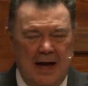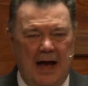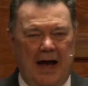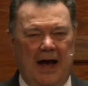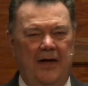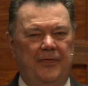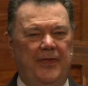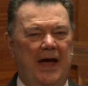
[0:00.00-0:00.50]

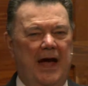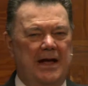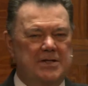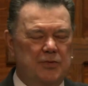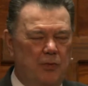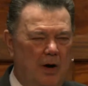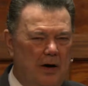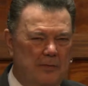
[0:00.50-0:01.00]
And
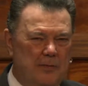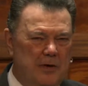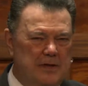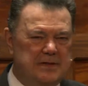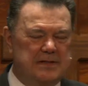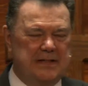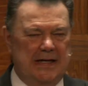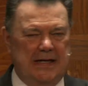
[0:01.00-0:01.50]
that's what we're
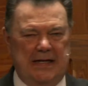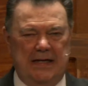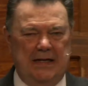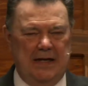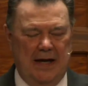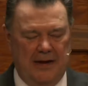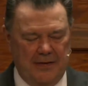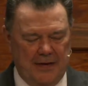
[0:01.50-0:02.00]

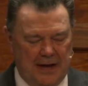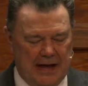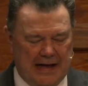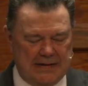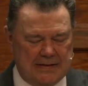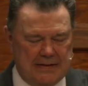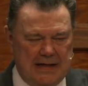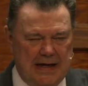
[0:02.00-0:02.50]
seeing in the
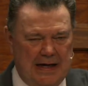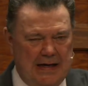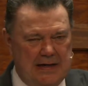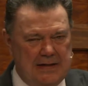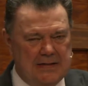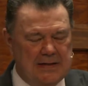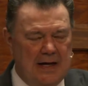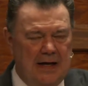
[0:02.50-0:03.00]
last
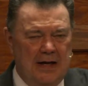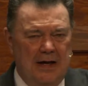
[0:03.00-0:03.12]
days,